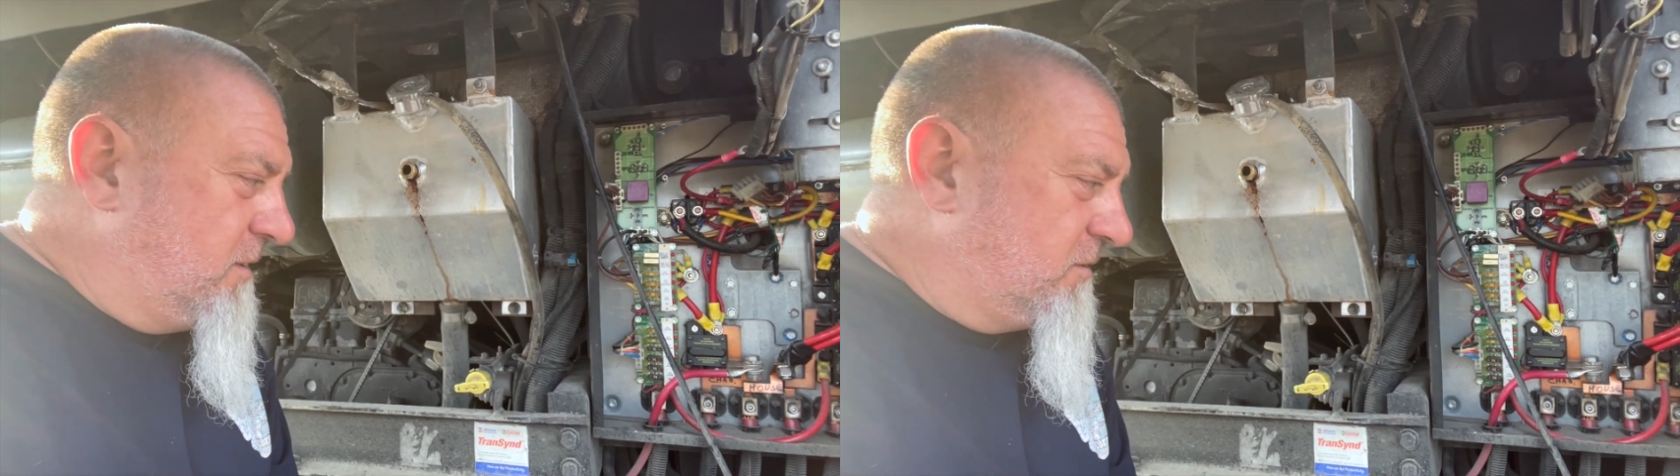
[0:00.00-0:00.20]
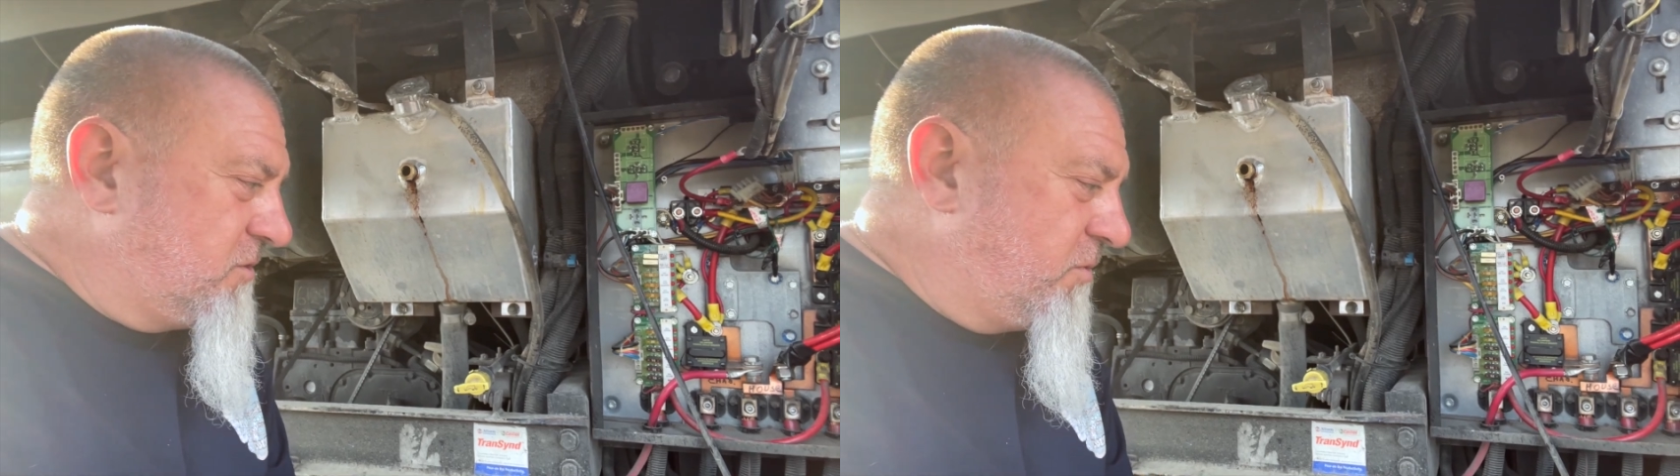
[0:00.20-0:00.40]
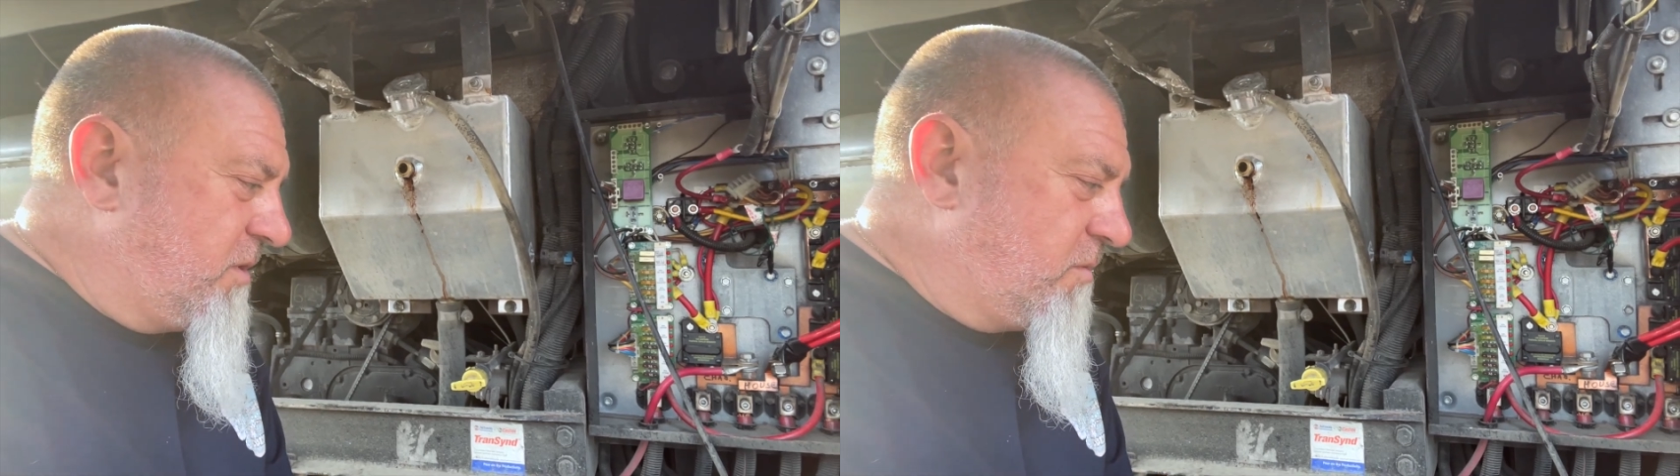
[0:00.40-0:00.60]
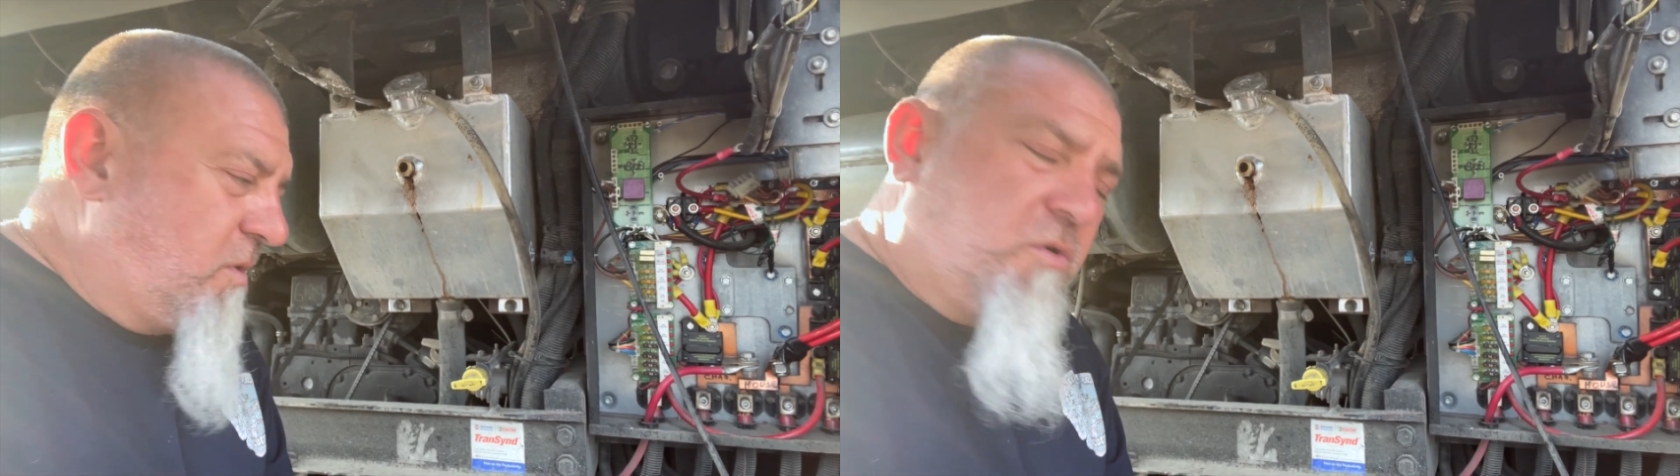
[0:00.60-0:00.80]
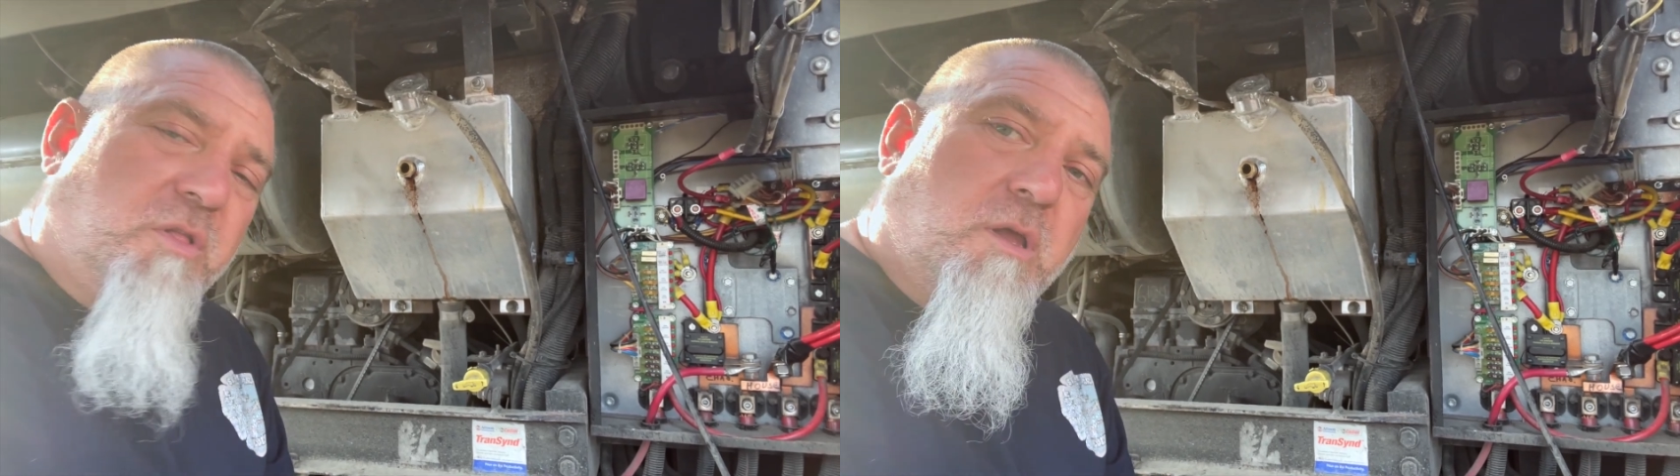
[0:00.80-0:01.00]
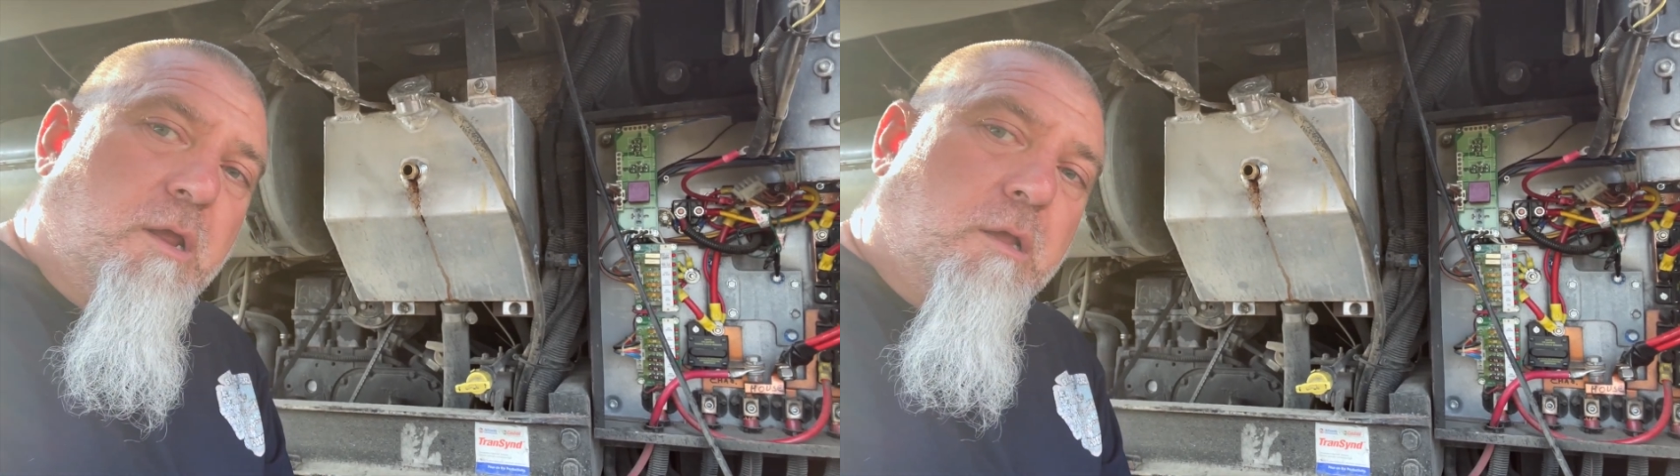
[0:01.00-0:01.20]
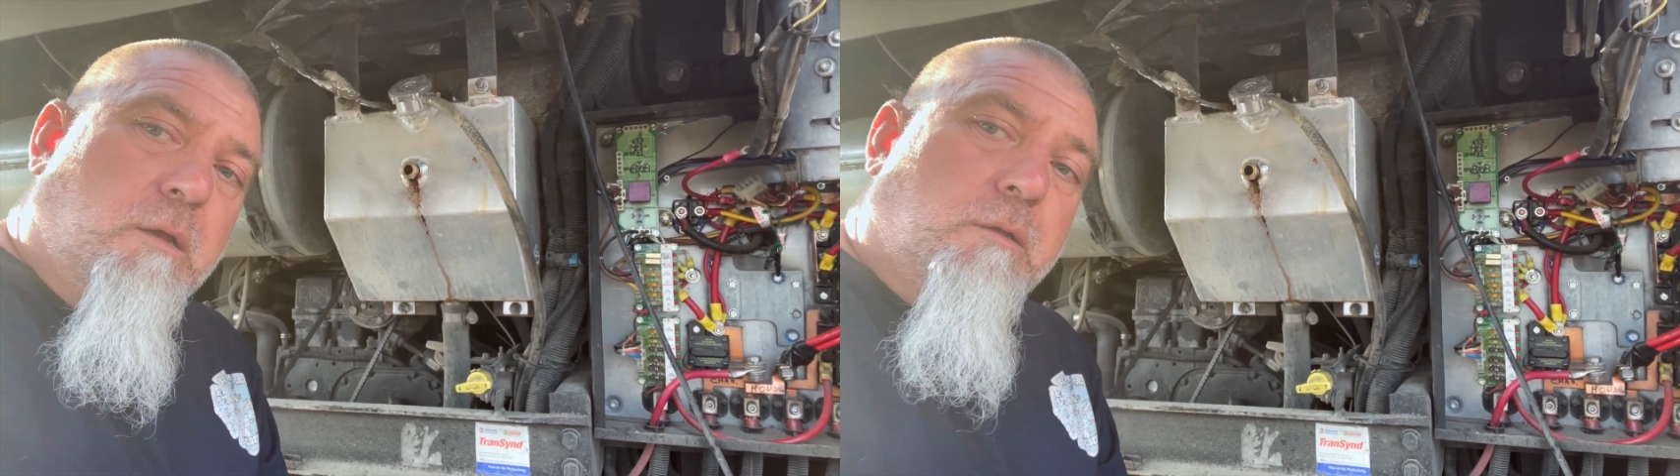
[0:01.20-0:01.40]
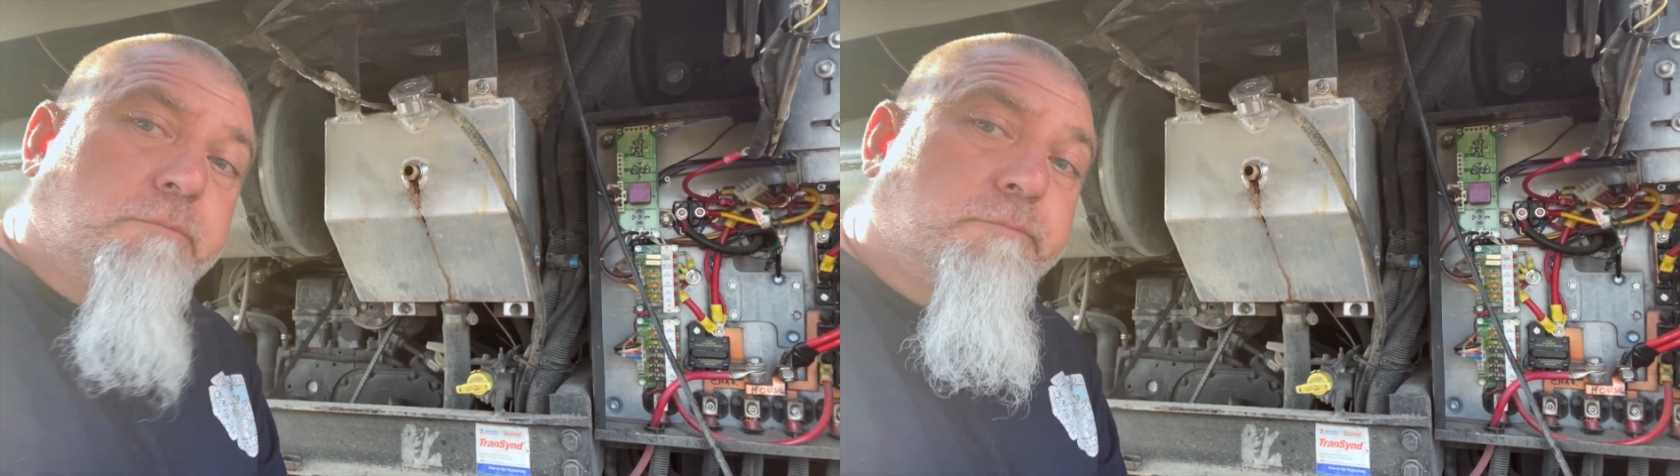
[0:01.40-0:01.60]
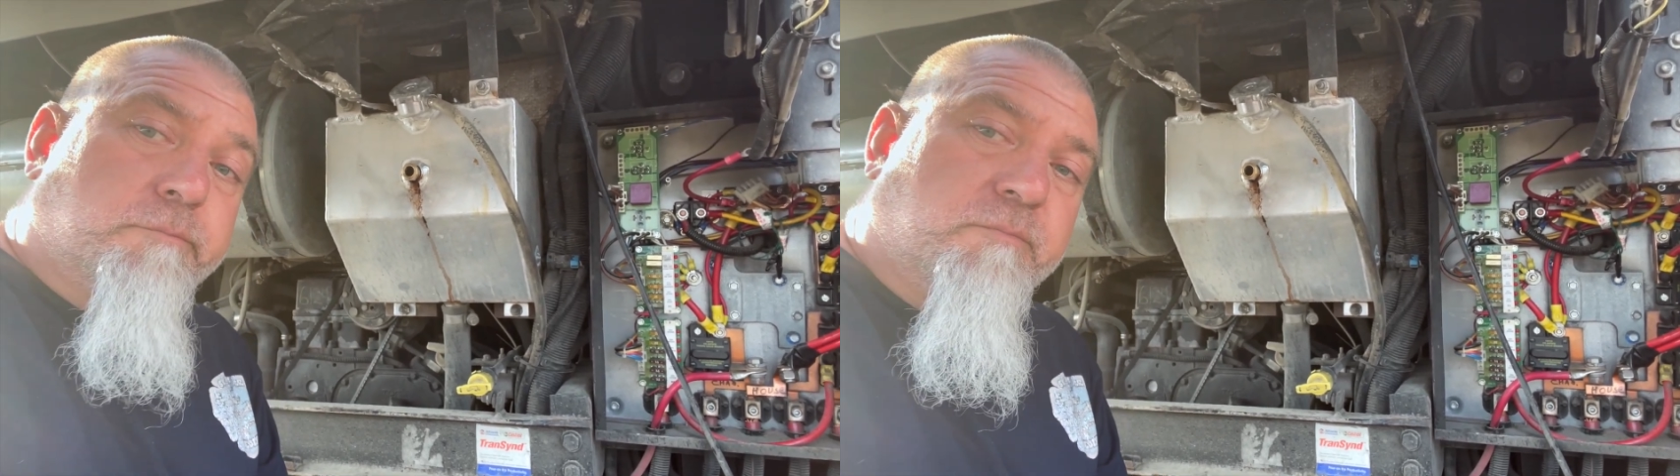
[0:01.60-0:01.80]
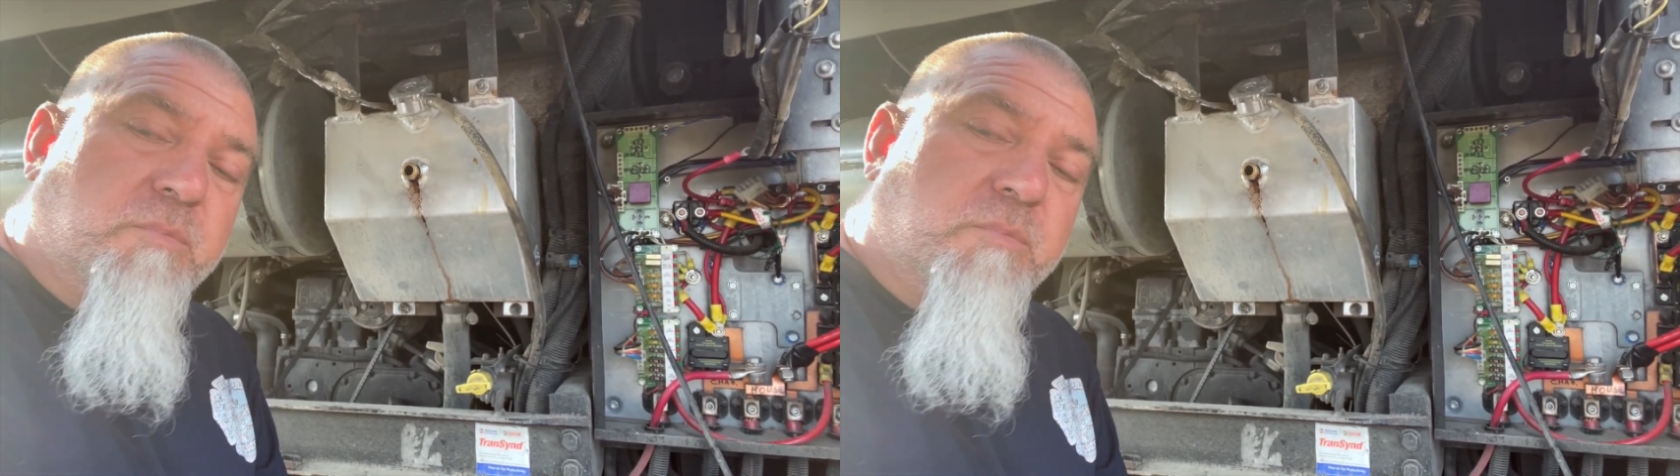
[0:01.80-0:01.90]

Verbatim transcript: So we were both like, hmm,